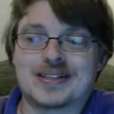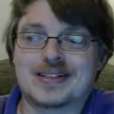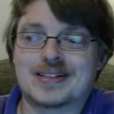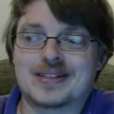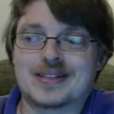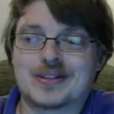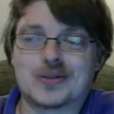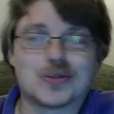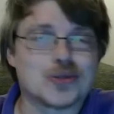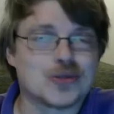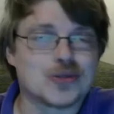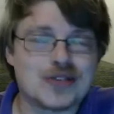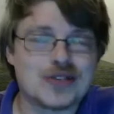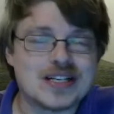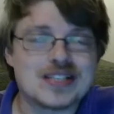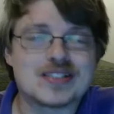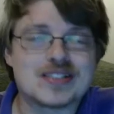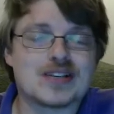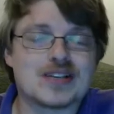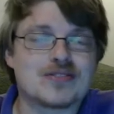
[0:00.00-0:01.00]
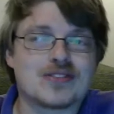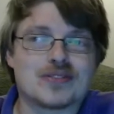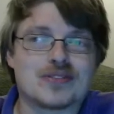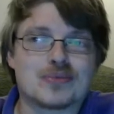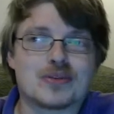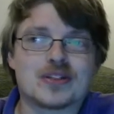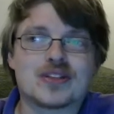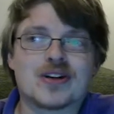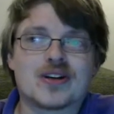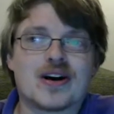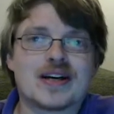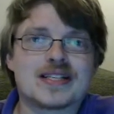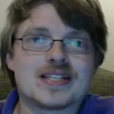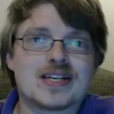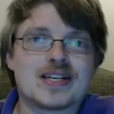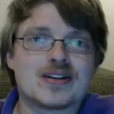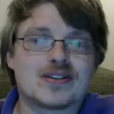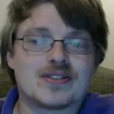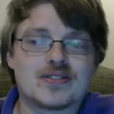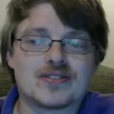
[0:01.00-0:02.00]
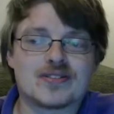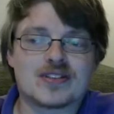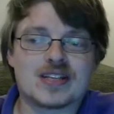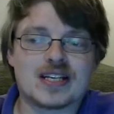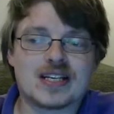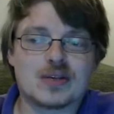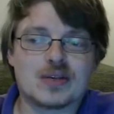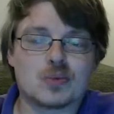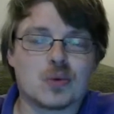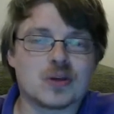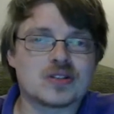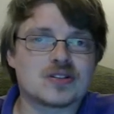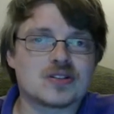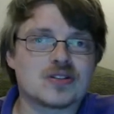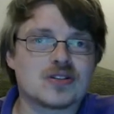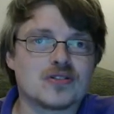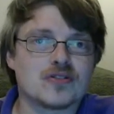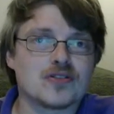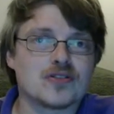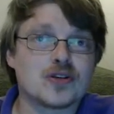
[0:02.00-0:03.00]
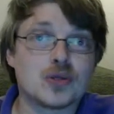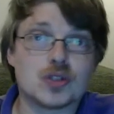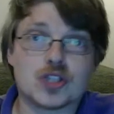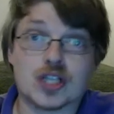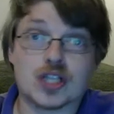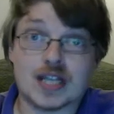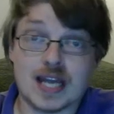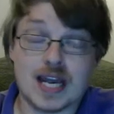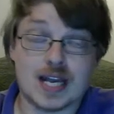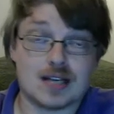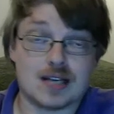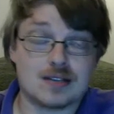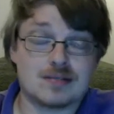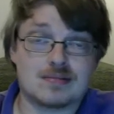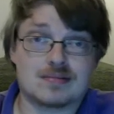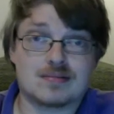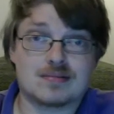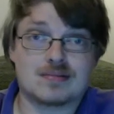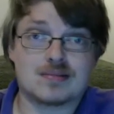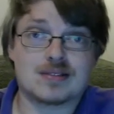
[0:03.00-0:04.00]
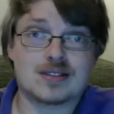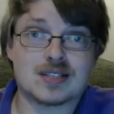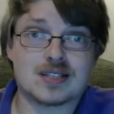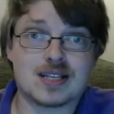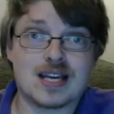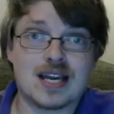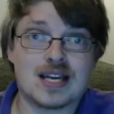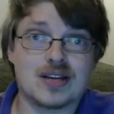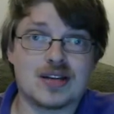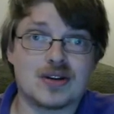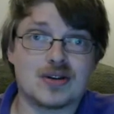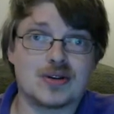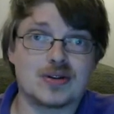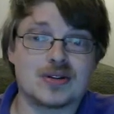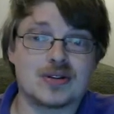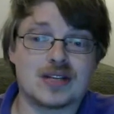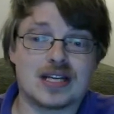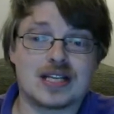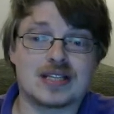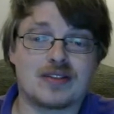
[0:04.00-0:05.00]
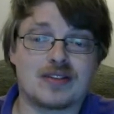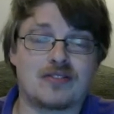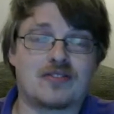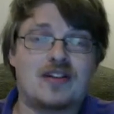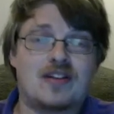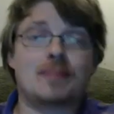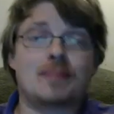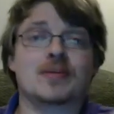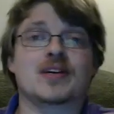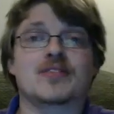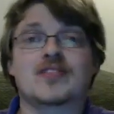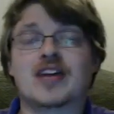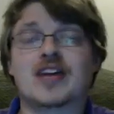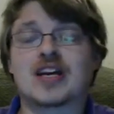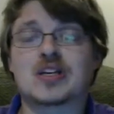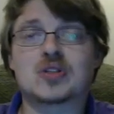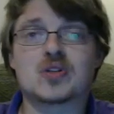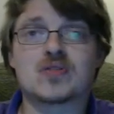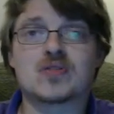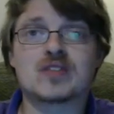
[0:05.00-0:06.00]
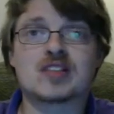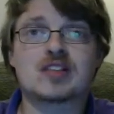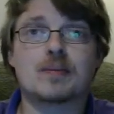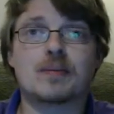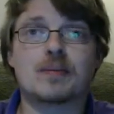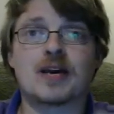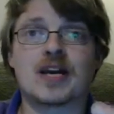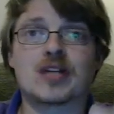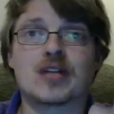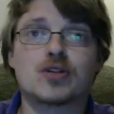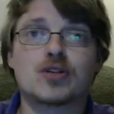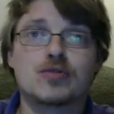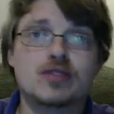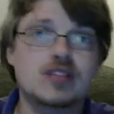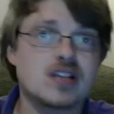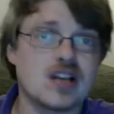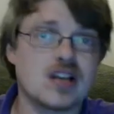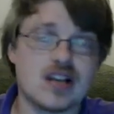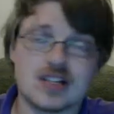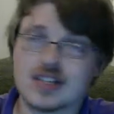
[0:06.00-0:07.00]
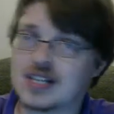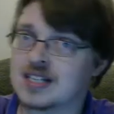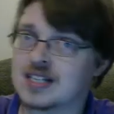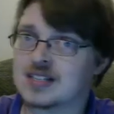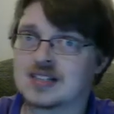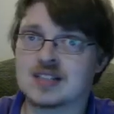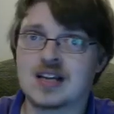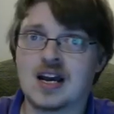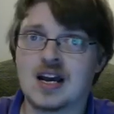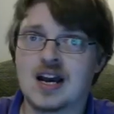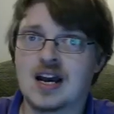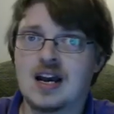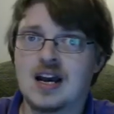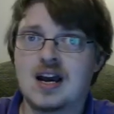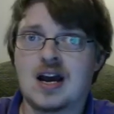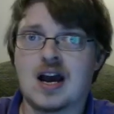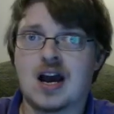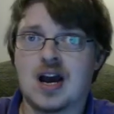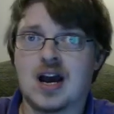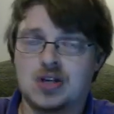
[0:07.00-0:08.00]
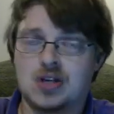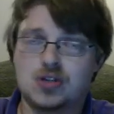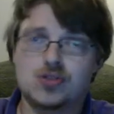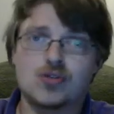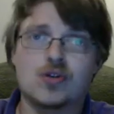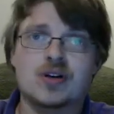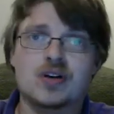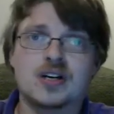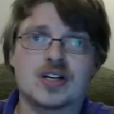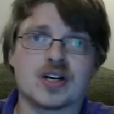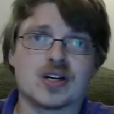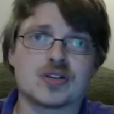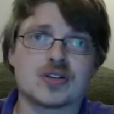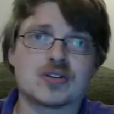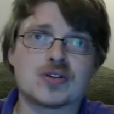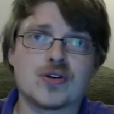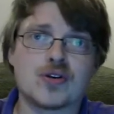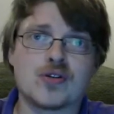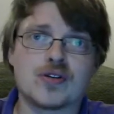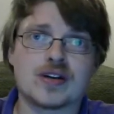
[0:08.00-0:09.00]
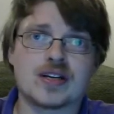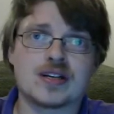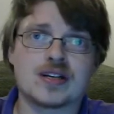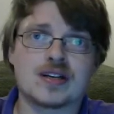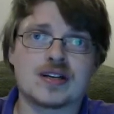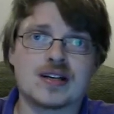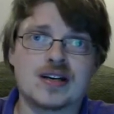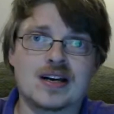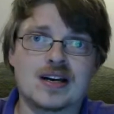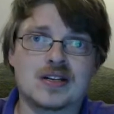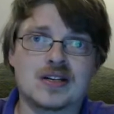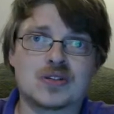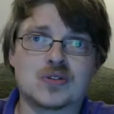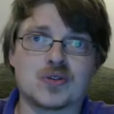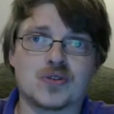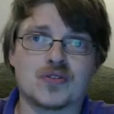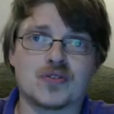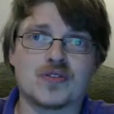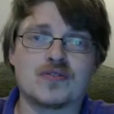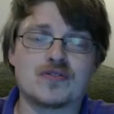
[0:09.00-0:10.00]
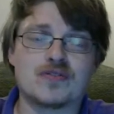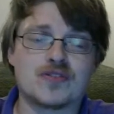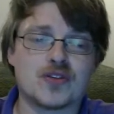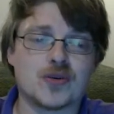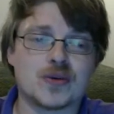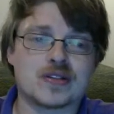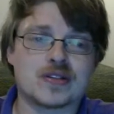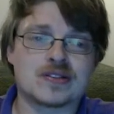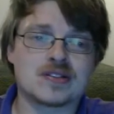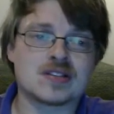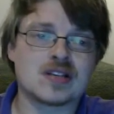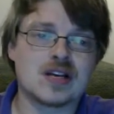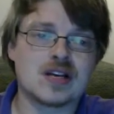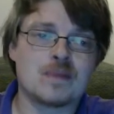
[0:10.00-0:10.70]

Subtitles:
Lord of the Rings even, with the idea of the once and future king, the king who, the family of kings who disappeared who return. That's a strongly Arthurian sort of influence.